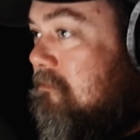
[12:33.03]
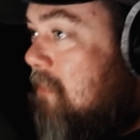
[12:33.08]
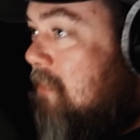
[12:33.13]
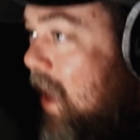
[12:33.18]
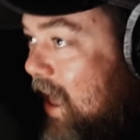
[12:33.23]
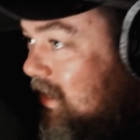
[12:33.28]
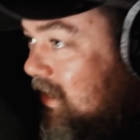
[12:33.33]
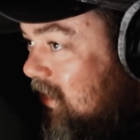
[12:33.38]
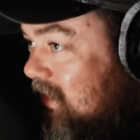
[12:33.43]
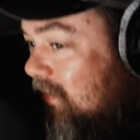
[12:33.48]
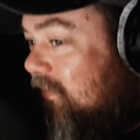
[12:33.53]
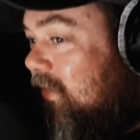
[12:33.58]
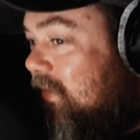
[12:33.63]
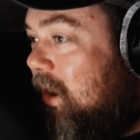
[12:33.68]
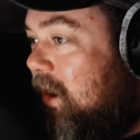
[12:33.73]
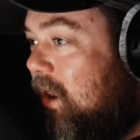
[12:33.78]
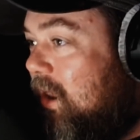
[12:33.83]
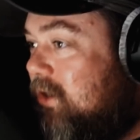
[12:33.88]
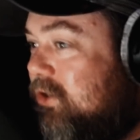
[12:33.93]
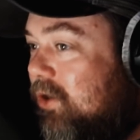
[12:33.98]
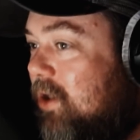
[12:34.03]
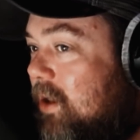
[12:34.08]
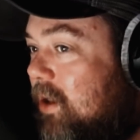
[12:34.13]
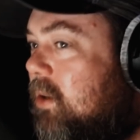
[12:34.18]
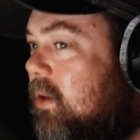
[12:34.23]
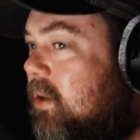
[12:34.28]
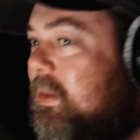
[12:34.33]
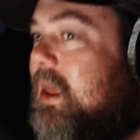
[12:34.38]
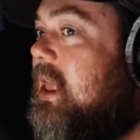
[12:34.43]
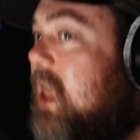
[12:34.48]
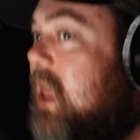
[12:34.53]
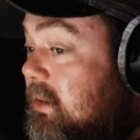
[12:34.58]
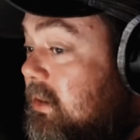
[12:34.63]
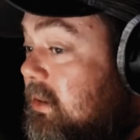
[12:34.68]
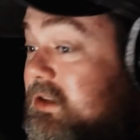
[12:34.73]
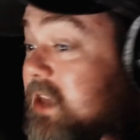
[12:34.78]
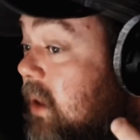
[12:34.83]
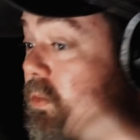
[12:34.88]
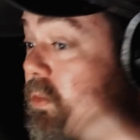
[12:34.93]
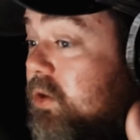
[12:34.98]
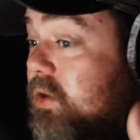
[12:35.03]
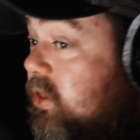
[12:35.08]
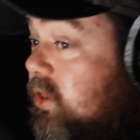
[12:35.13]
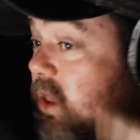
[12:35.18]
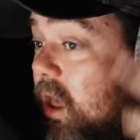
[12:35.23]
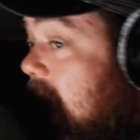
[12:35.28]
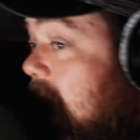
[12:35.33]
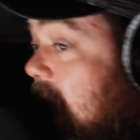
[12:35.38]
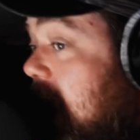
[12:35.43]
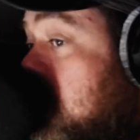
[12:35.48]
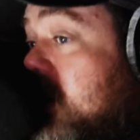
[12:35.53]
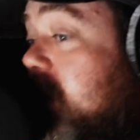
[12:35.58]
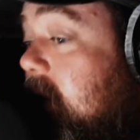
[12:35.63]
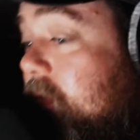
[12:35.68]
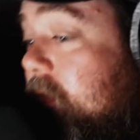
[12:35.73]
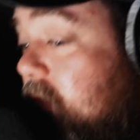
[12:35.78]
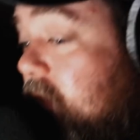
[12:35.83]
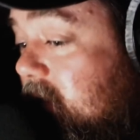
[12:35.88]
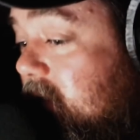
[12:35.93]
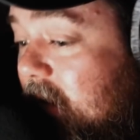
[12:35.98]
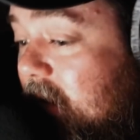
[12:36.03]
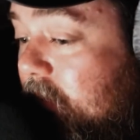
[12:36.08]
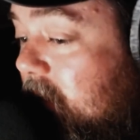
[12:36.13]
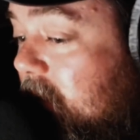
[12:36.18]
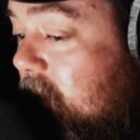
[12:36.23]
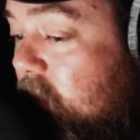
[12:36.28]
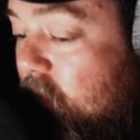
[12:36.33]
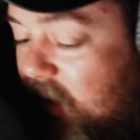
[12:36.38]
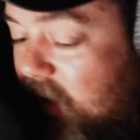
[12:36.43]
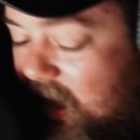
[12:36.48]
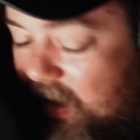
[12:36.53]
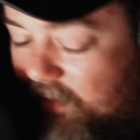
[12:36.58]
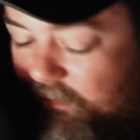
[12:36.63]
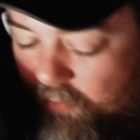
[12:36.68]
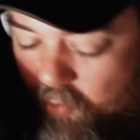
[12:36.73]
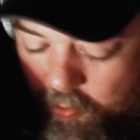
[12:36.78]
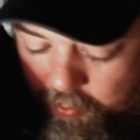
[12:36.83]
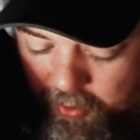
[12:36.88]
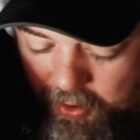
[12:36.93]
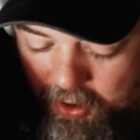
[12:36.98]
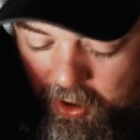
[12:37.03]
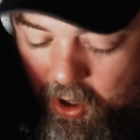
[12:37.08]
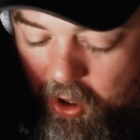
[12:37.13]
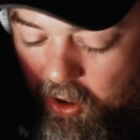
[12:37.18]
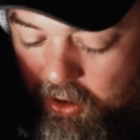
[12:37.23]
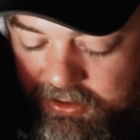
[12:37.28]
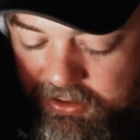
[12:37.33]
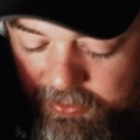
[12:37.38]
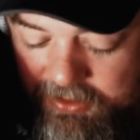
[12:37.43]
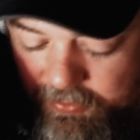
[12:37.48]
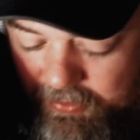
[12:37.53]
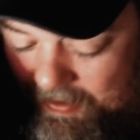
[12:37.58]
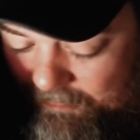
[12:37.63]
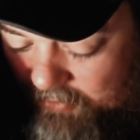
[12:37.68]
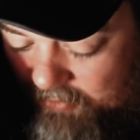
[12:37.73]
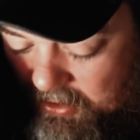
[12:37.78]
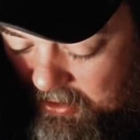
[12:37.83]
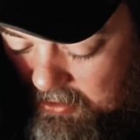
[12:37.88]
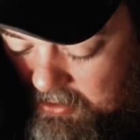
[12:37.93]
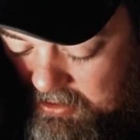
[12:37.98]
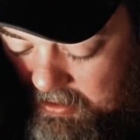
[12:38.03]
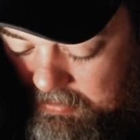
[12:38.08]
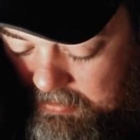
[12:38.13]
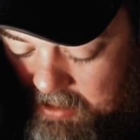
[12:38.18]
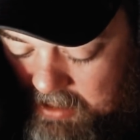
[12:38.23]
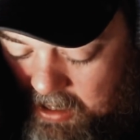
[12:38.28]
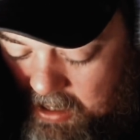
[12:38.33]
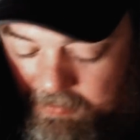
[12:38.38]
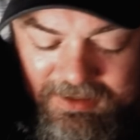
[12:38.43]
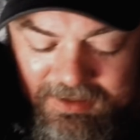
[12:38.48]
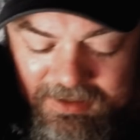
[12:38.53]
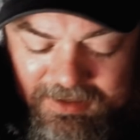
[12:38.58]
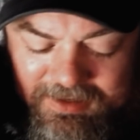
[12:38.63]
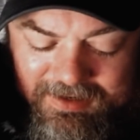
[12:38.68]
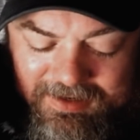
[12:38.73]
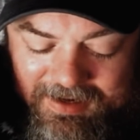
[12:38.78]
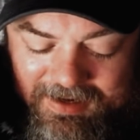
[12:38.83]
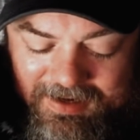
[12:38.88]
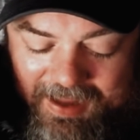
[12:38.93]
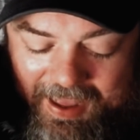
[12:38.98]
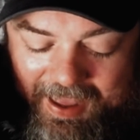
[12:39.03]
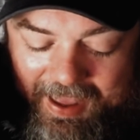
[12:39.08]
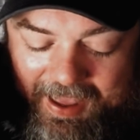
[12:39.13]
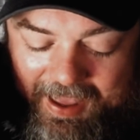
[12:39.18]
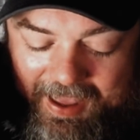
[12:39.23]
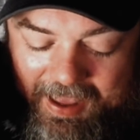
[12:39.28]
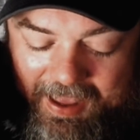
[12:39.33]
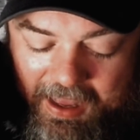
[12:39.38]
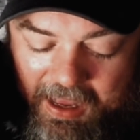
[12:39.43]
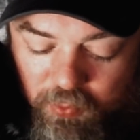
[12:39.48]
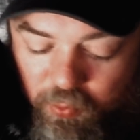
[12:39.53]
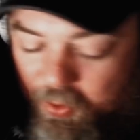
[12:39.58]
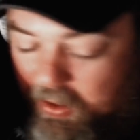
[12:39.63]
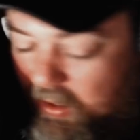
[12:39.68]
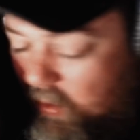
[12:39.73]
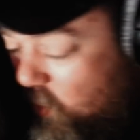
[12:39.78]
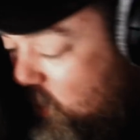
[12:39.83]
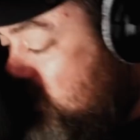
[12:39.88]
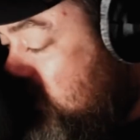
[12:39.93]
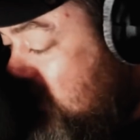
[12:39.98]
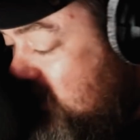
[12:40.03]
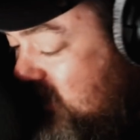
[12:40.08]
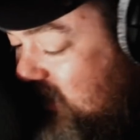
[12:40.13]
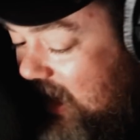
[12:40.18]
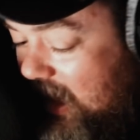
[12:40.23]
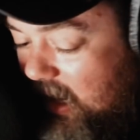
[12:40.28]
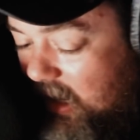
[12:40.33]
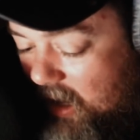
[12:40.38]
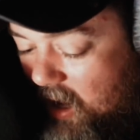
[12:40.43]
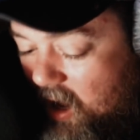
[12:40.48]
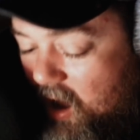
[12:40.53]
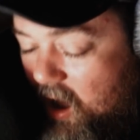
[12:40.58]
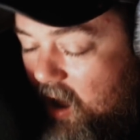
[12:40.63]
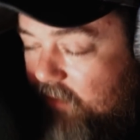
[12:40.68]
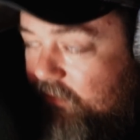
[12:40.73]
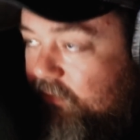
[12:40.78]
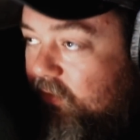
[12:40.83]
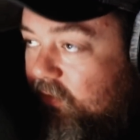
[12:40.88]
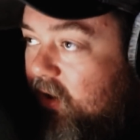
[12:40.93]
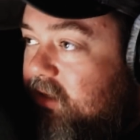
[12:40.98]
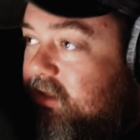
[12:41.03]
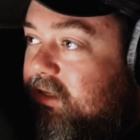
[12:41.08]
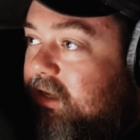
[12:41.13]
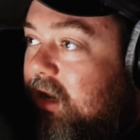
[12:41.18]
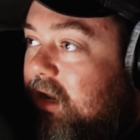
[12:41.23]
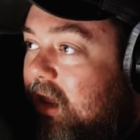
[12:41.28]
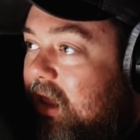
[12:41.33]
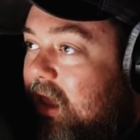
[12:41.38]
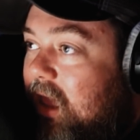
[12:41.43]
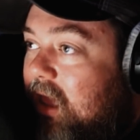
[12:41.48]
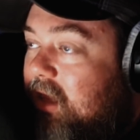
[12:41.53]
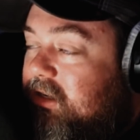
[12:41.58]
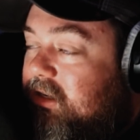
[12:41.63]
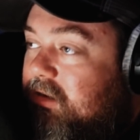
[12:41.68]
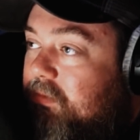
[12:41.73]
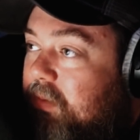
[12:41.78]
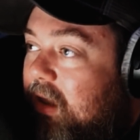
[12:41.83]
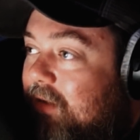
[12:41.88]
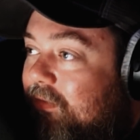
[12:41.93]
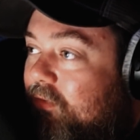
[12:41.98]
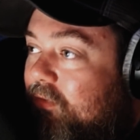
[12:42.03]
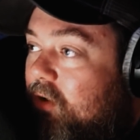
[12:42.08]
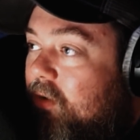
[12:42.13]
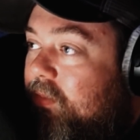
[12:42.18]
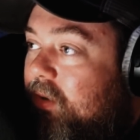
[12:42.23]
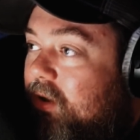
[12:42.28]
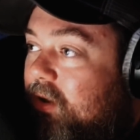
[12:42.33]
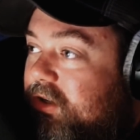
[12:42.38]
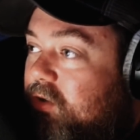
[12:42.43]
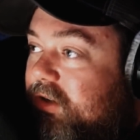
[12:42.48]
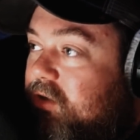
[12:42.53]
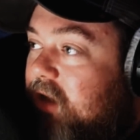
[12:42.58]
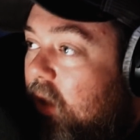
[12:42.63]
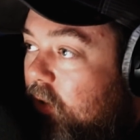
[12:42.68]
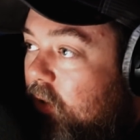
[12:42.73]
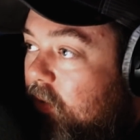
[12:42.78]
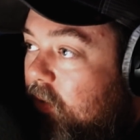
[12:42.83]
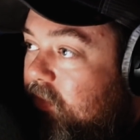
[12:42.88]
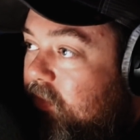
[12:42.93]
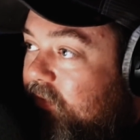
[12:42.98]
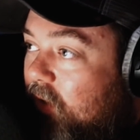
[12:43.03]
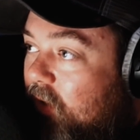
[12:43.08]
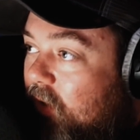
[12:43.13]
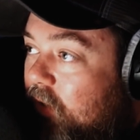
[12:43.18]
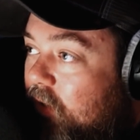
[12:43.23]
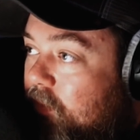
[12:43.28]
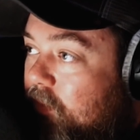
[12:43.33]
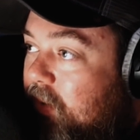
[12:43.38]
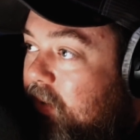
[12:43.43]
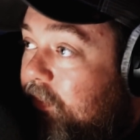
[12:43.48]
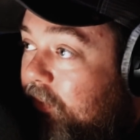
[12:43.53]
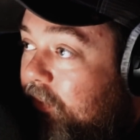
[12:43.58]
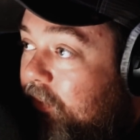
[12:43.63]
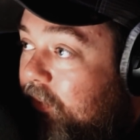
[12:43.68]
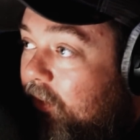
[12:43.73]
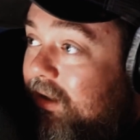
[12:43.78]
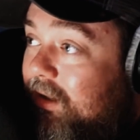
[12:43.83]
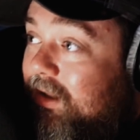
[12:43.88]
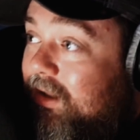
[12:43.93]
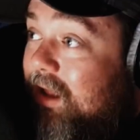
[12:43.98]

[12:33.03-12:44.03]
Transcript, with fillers: massive financial? you know, I mean, I mean, same with uh, iHeart. Like, for example, like we we have corporate cards that we have to use sometimes, and we were just at a conference, and I had to pay for a bunch of hotel rooms for other people.